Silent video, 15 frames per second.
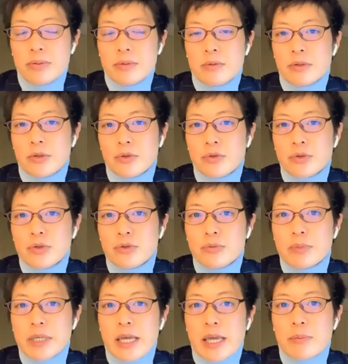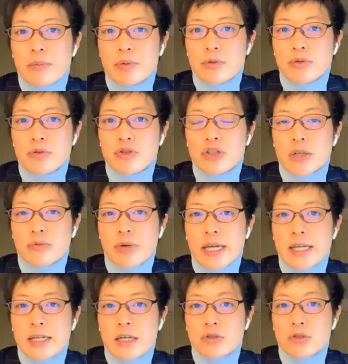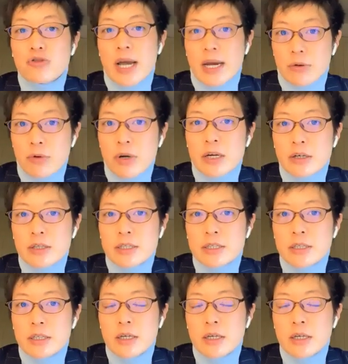you to be able to generate a track record